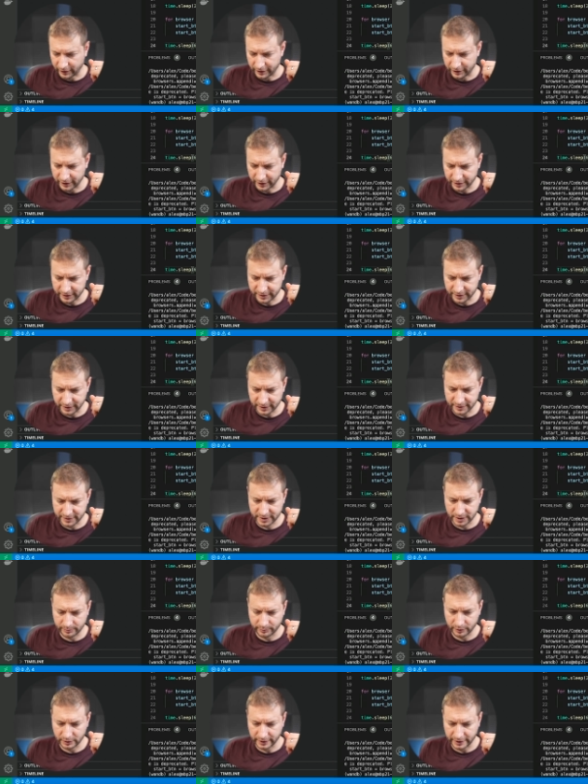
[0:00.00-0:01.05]
I think it's going to
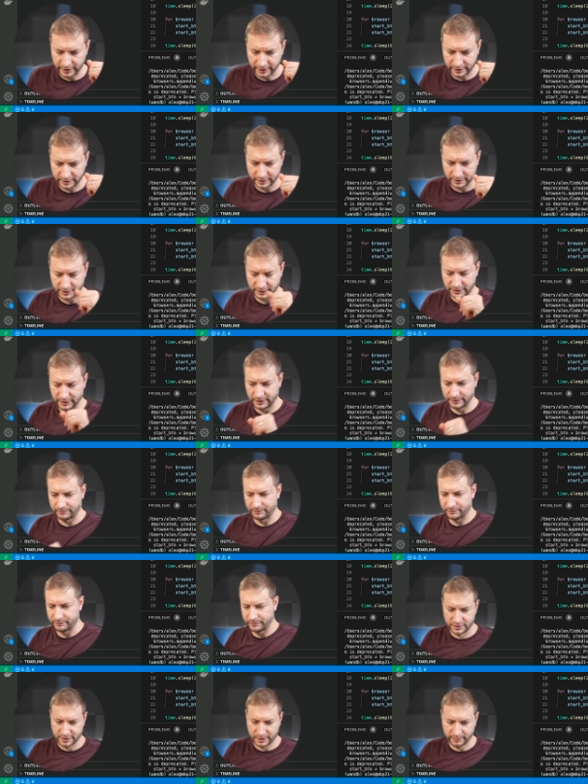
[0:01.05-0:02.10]
simulate um,
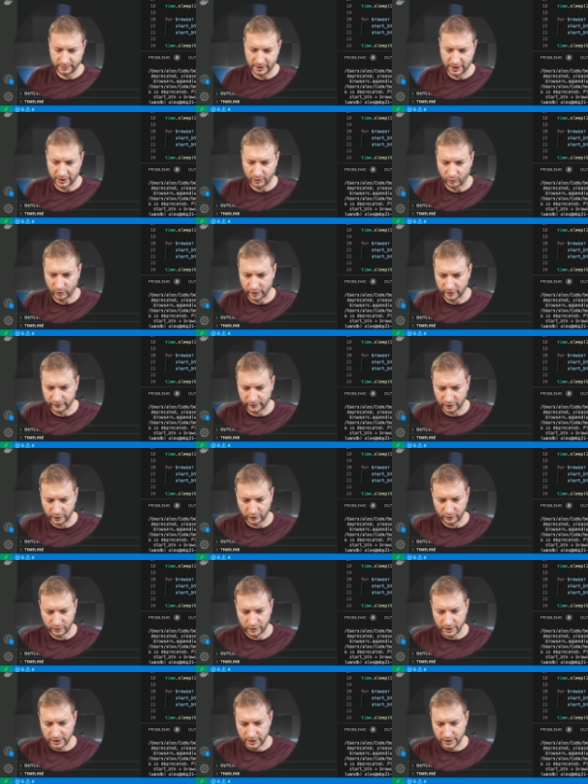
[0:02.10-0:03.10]
some kind of workflow.